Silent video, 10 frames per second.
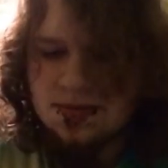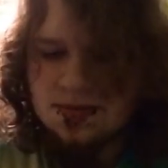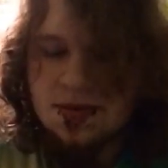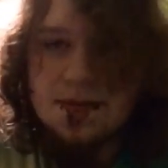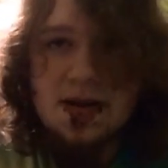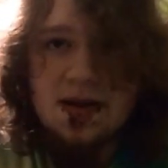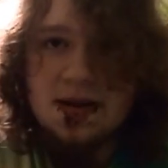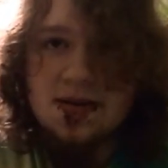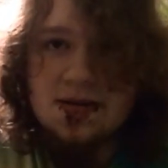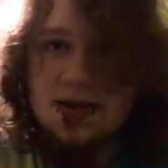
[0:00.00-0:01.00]
But man,
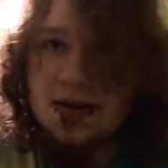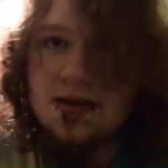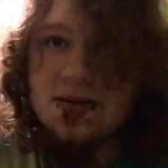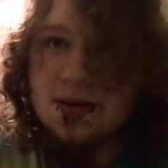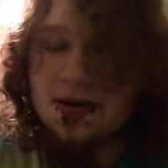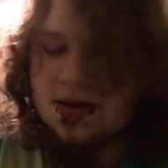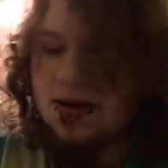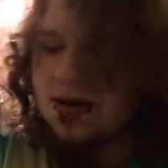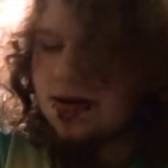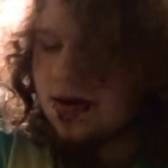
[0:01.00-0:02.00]
he's hooked
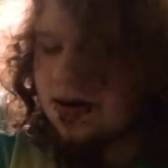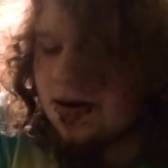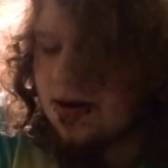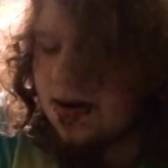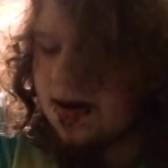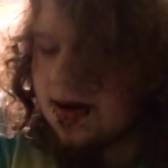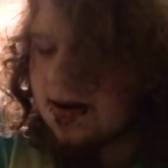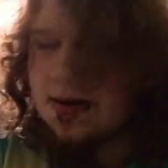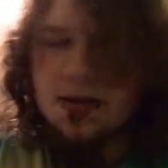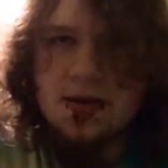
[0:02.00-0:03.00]
in. I'll tell you that.
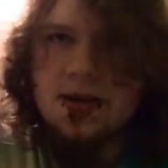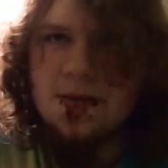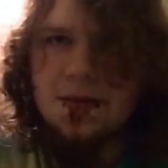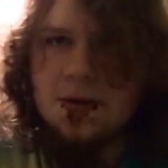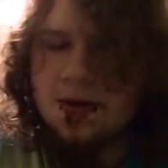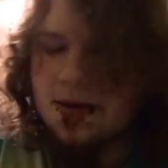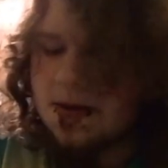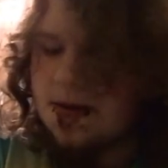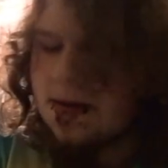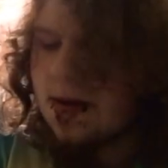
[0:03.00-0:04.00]
He'll never quit.
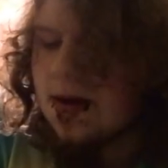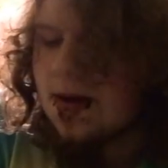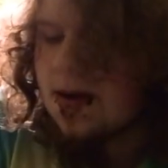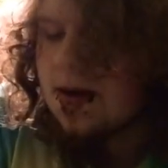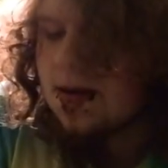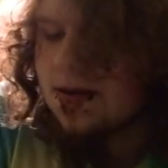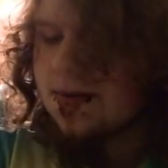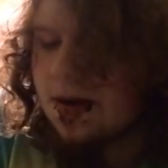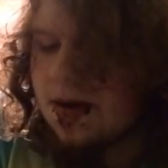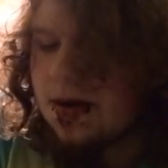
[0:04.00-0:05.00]
This
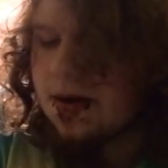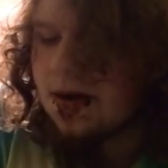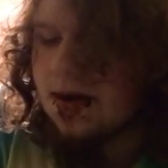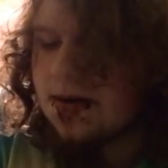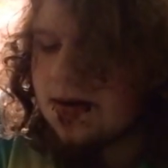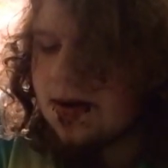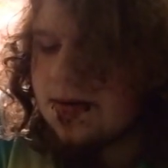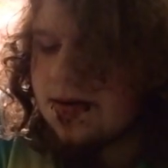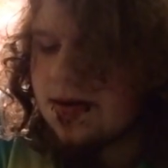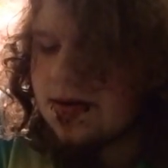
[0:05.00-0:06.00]
product can cause gum
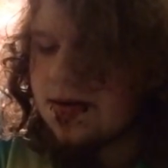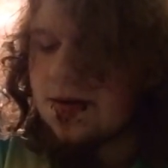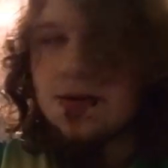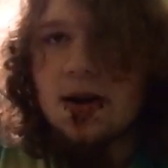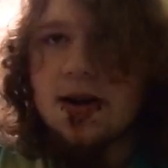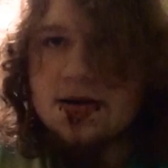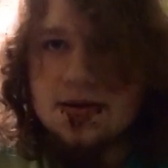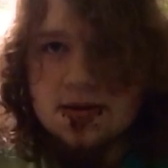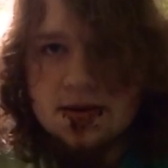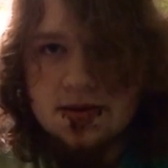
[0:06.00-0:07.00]
disease and tooth
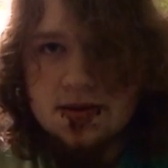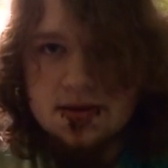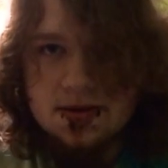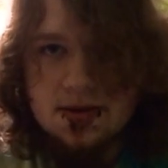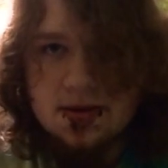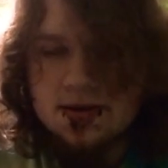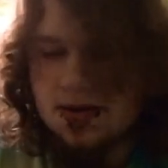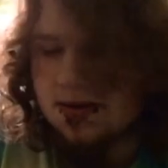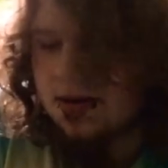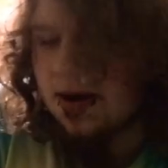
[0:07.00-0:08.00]
loss,
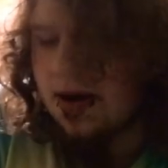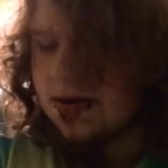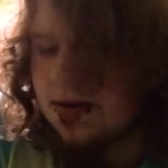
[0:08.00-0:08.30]
says Kayak.